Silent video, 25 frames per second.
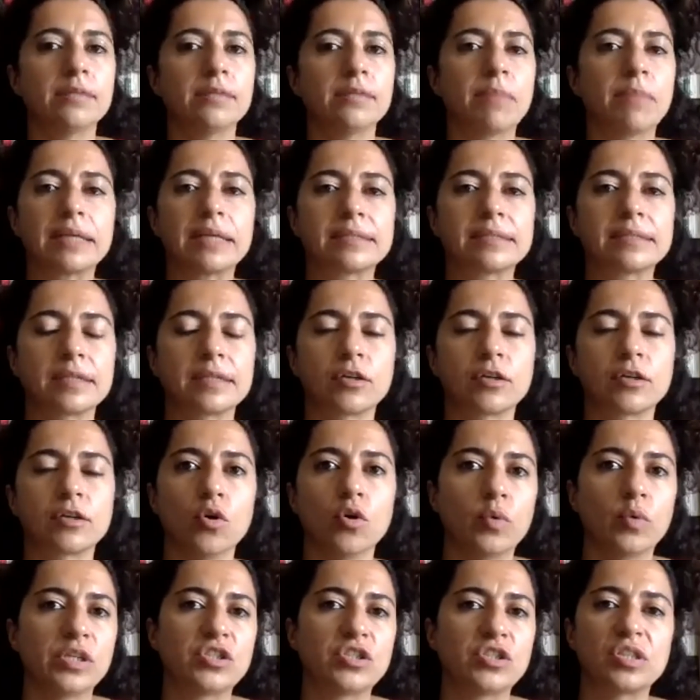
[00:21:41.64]

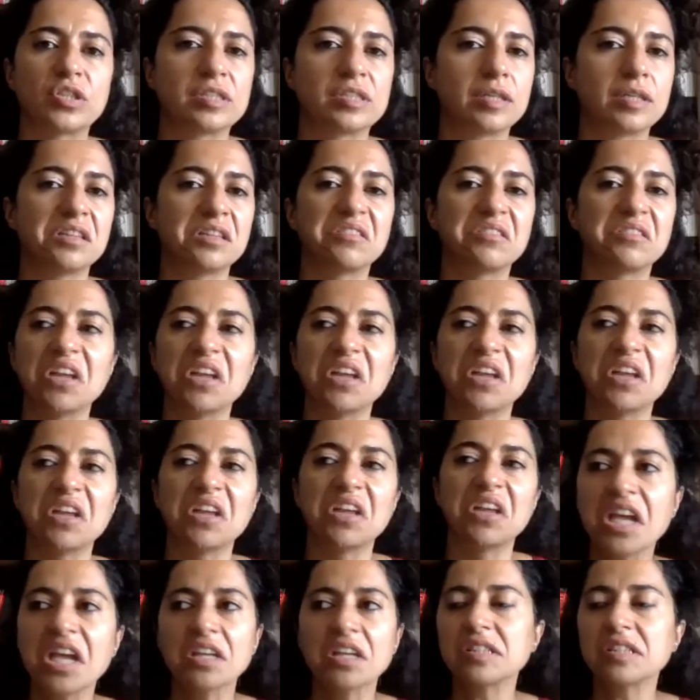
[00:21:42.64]
Mexico, we just did
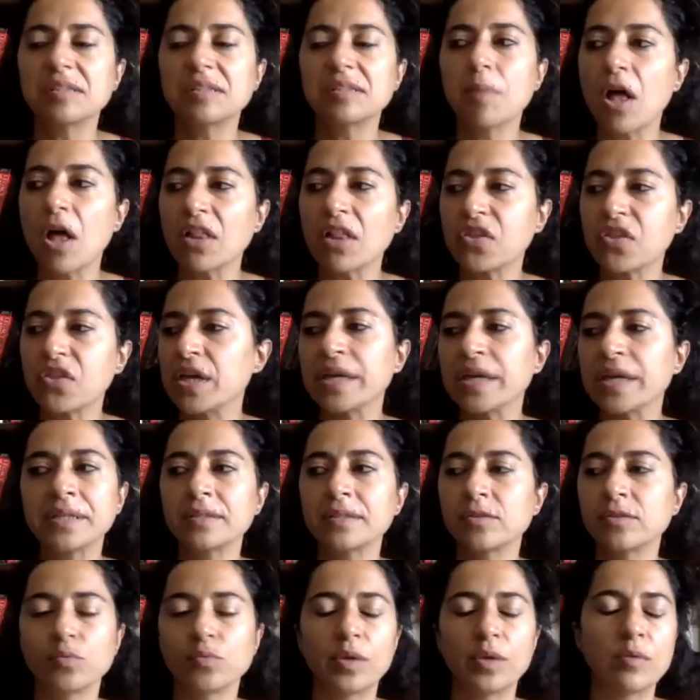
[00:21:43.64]
small
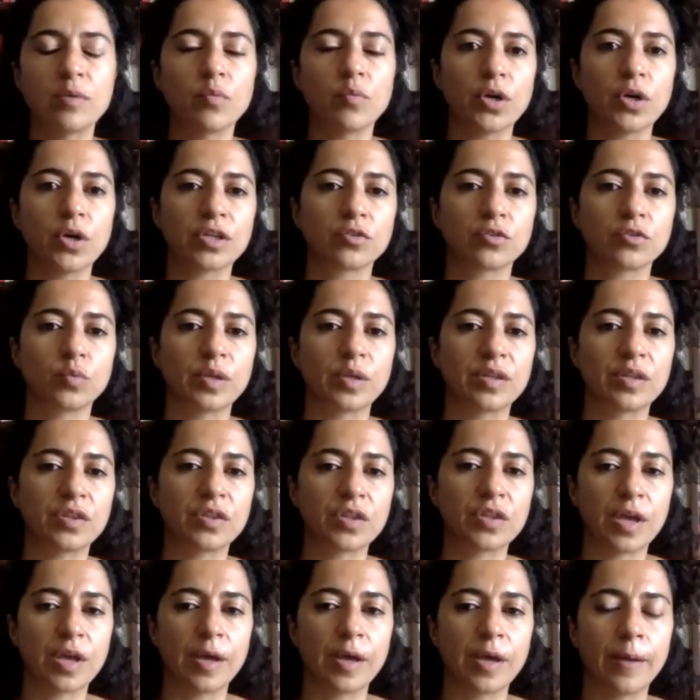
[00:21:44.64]
things. We worked with
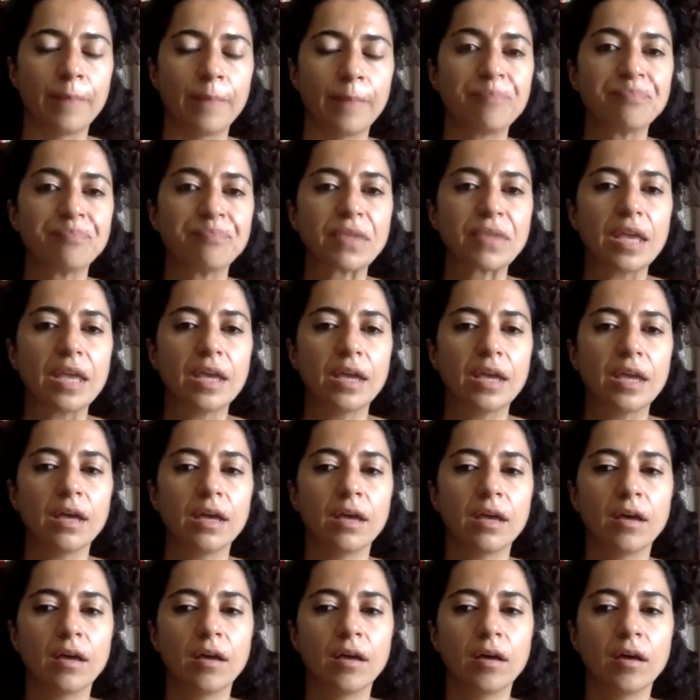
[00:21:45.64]
a
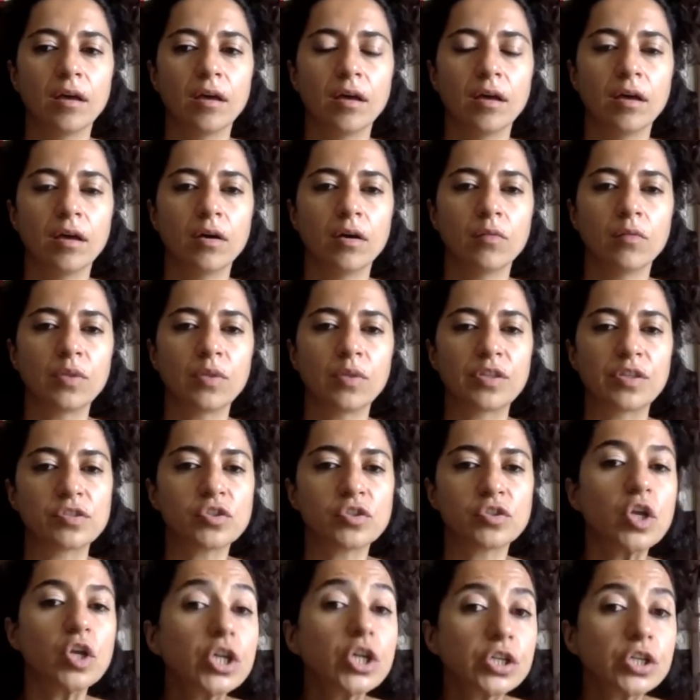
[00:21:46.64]

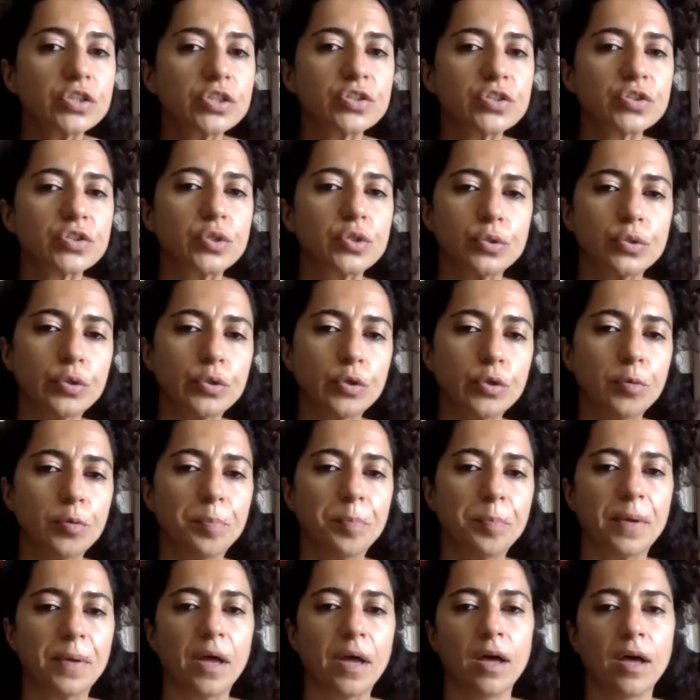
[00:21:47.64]
circus group.
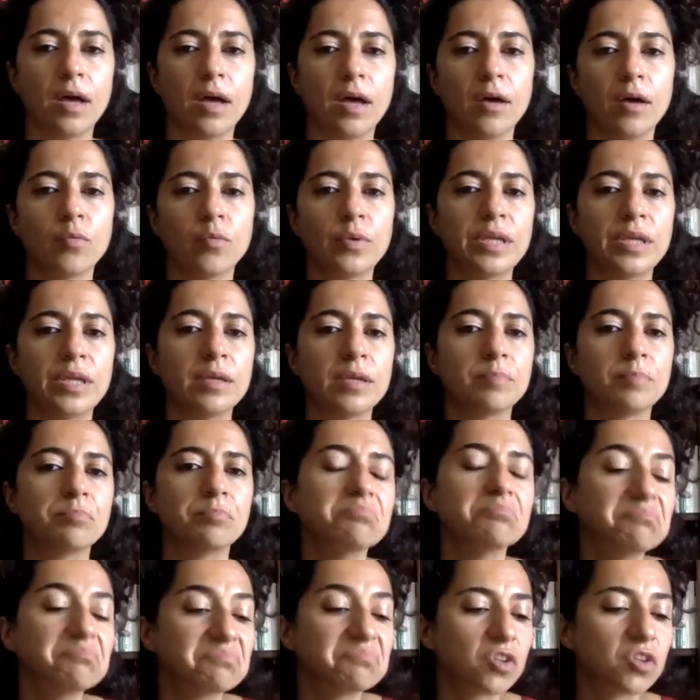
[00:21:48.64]
We
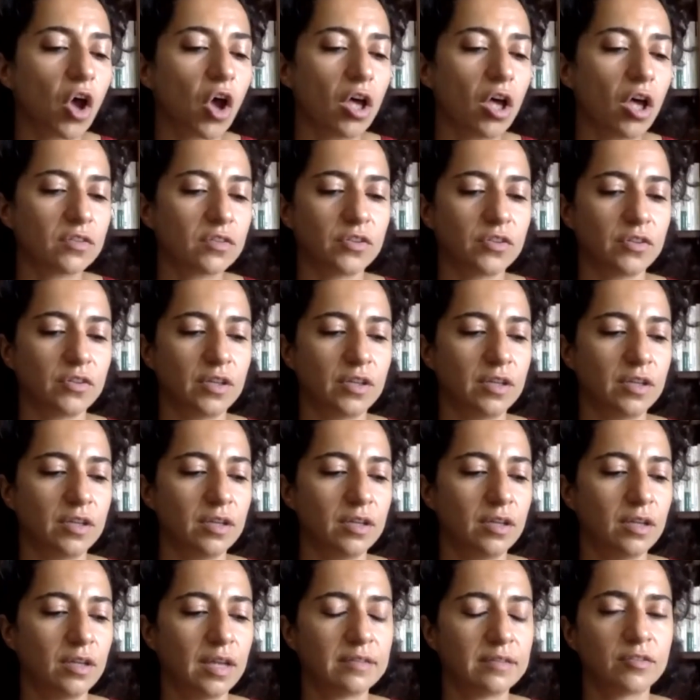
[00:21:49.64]
taught
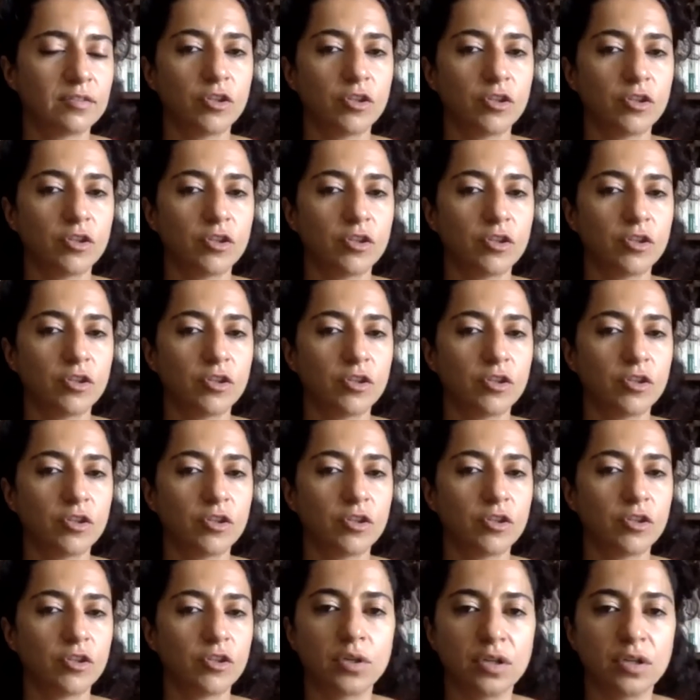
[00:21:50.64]
at a
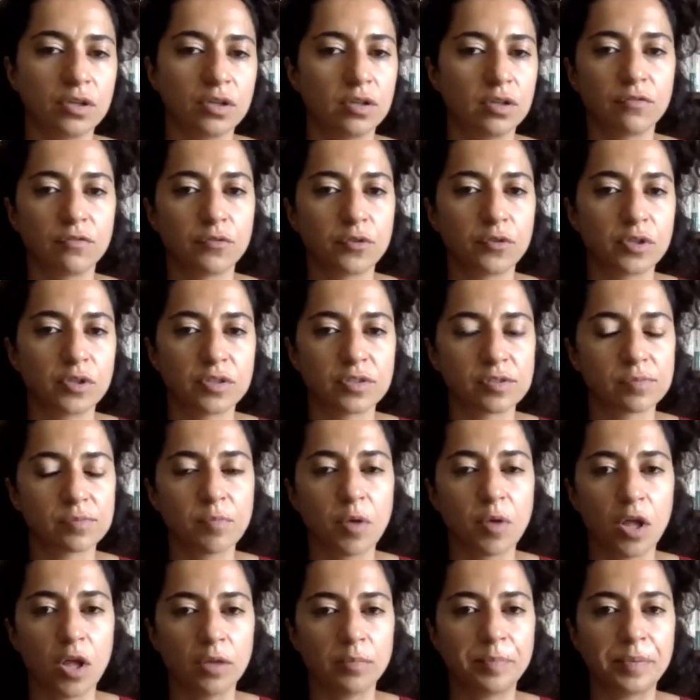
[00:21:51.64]
university for a
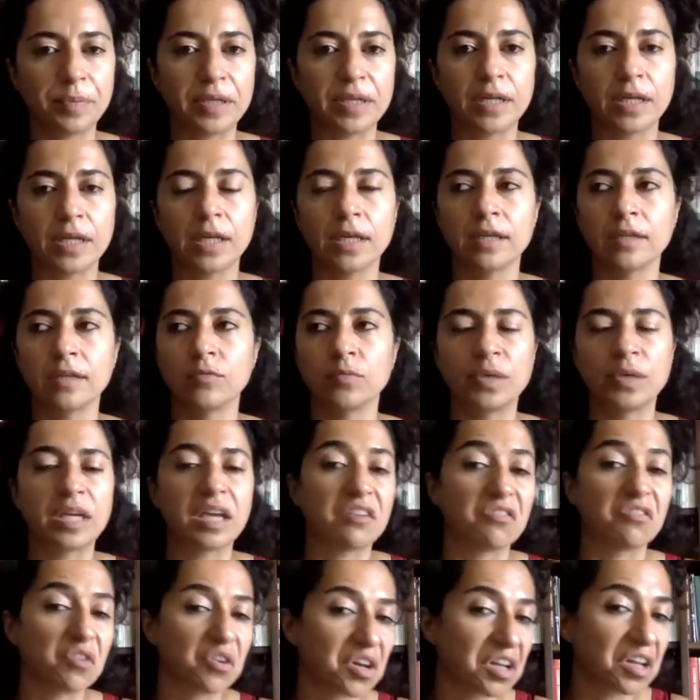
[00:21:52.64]
small period. We
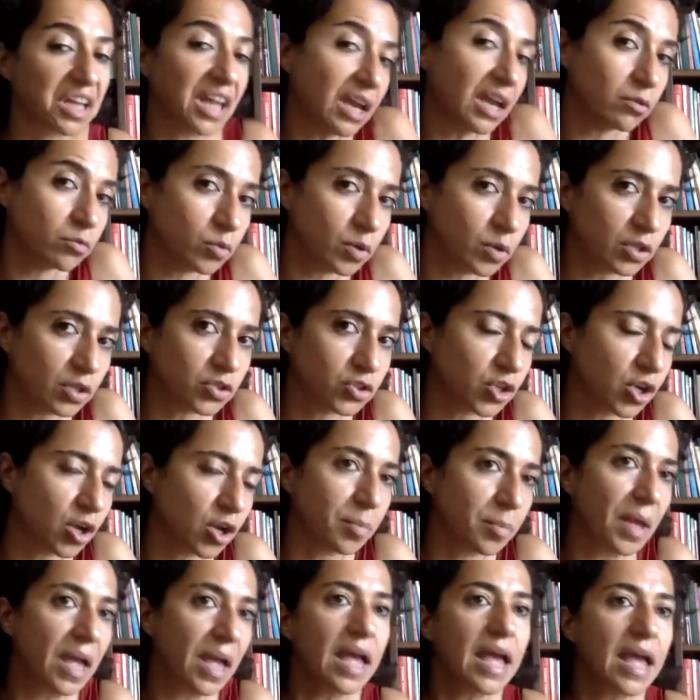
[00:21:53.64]
gave a clown
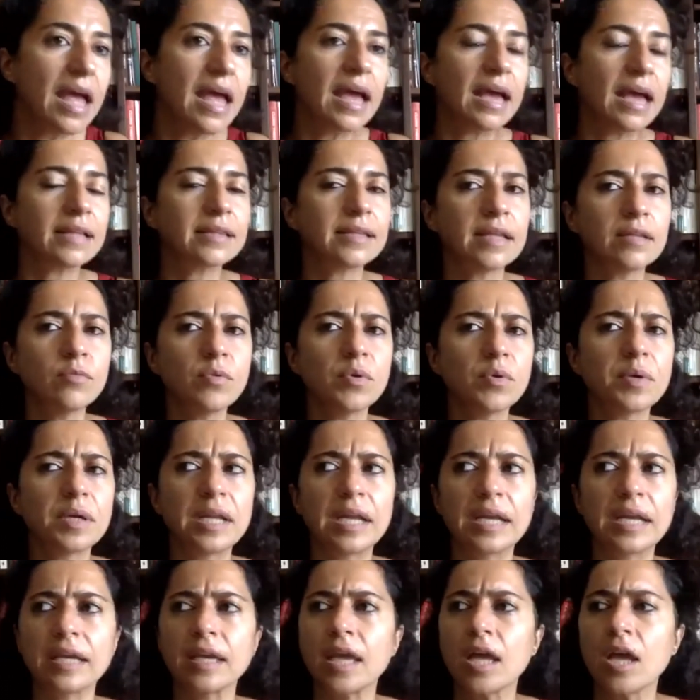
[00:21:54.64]
workshop. And then we were
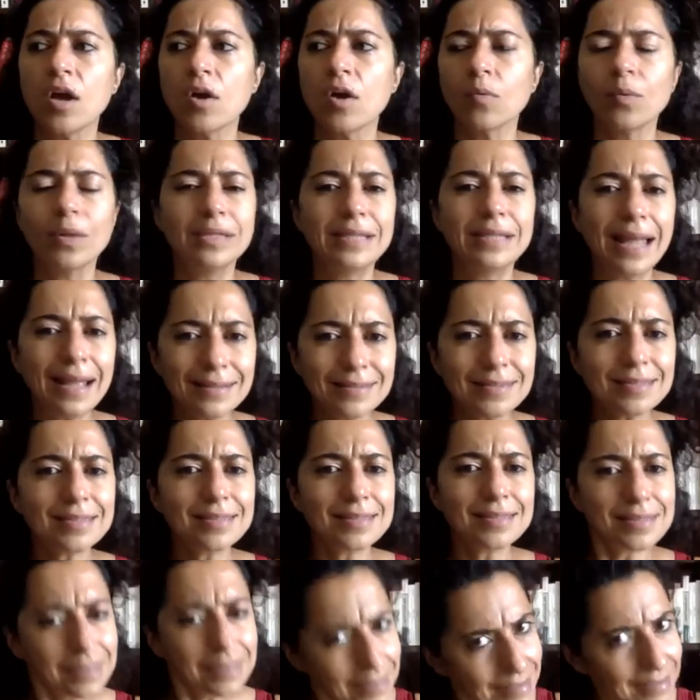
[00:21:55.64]
like, well,
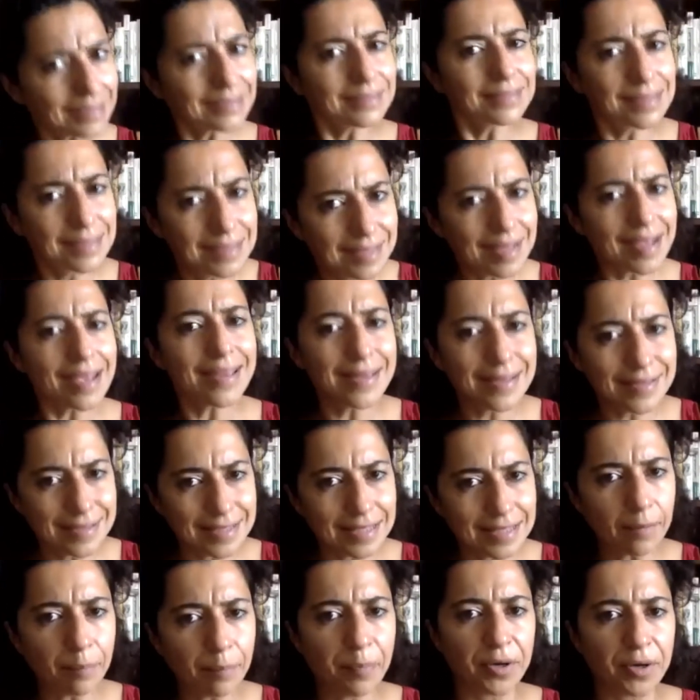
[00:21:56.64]
let's dig
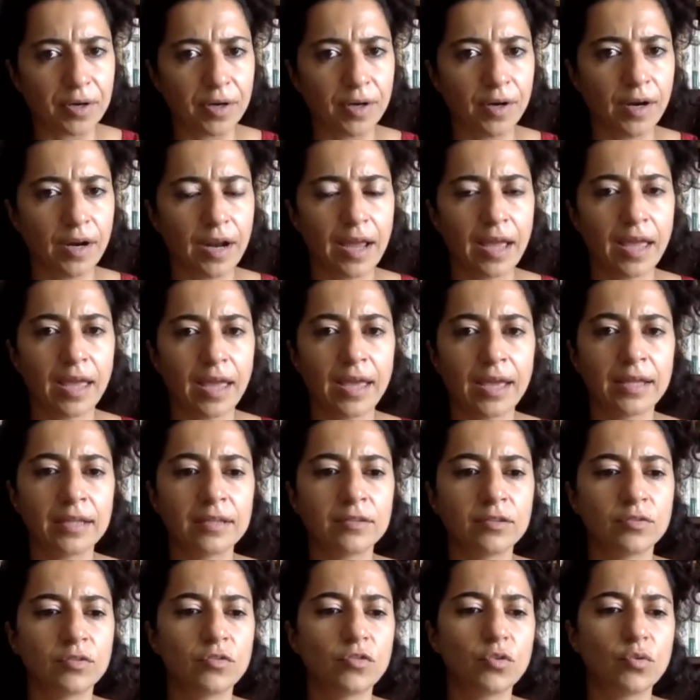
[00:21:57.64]
deeper.
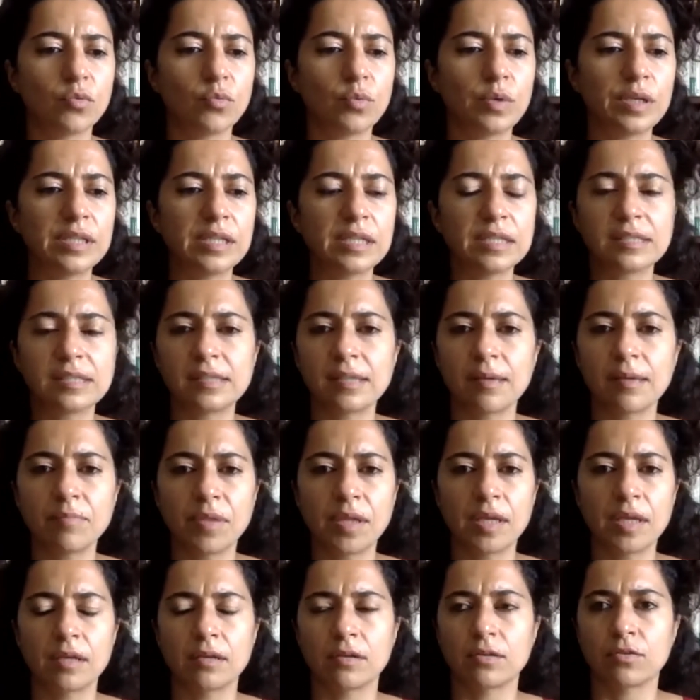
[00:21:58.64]
And we did
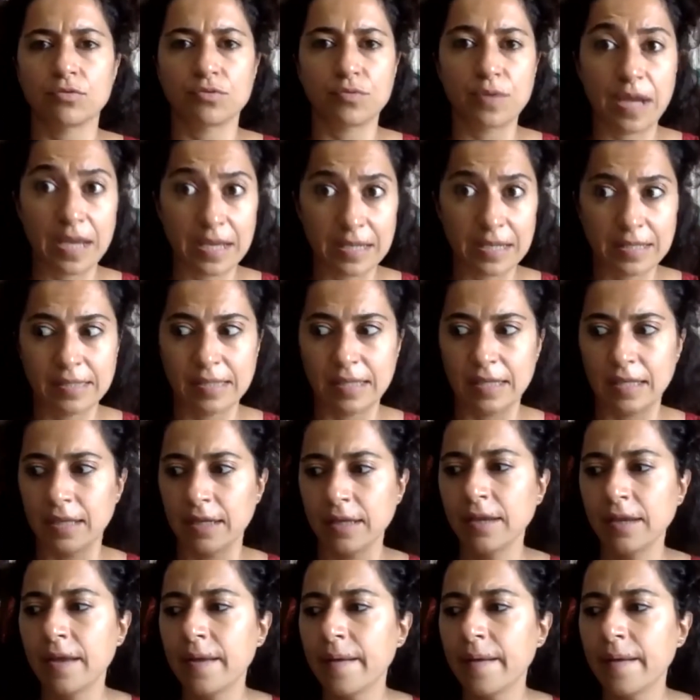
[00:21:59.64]
something crazy